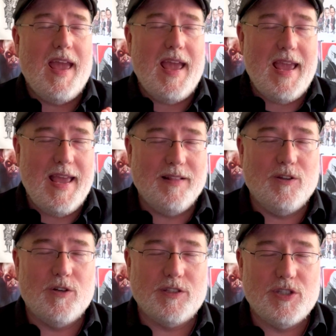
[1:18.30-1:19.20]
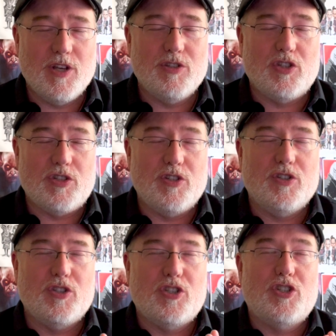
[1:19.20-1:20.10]
It looks
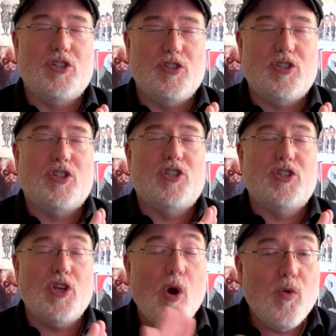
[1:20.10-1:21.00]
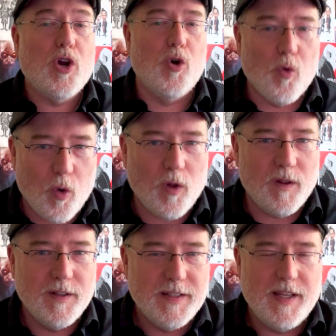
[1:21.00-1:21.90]
so
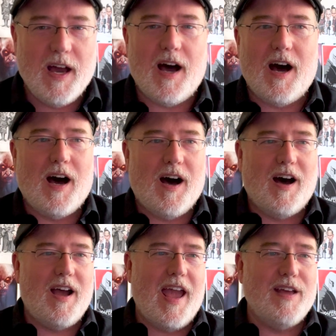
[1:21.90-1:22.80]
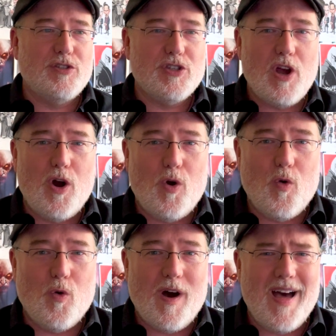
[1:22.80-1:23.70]
cool, uh, and
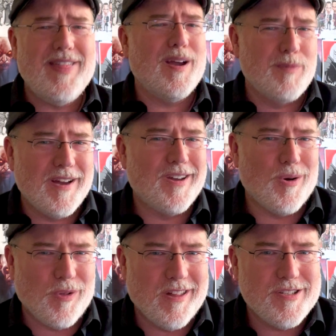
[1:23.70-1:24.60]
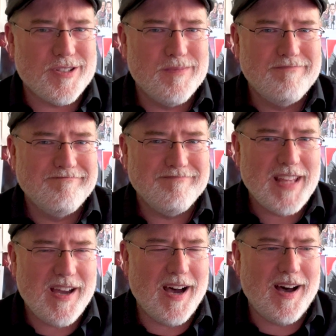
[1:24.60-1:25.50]
so I think I'm going to go to this.
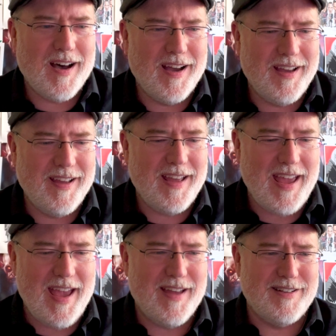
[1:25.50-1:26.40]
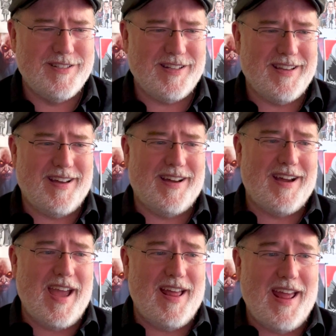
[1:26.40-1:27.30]
Uh, and, uh,
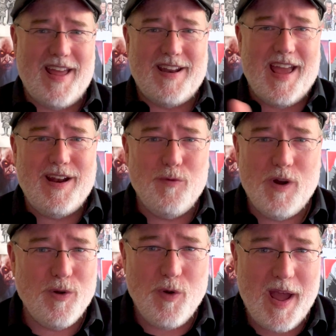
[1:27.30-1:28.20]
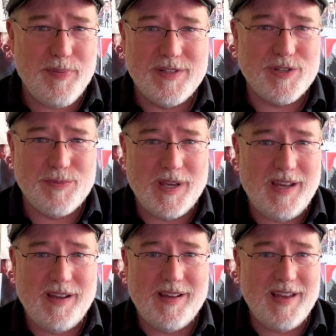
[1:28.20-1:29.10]
and anyone who happens to
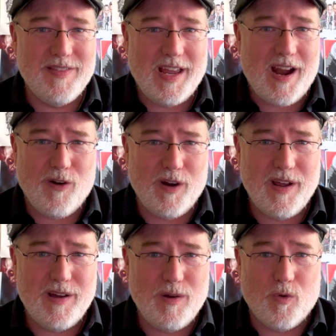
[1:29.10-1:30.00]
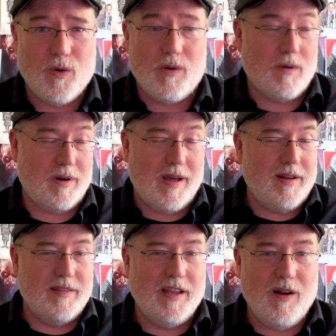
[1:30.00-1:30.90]
be in the area or, or not
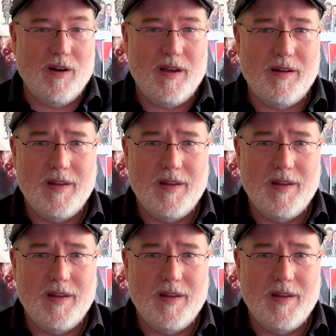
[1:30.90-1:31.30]
in the area,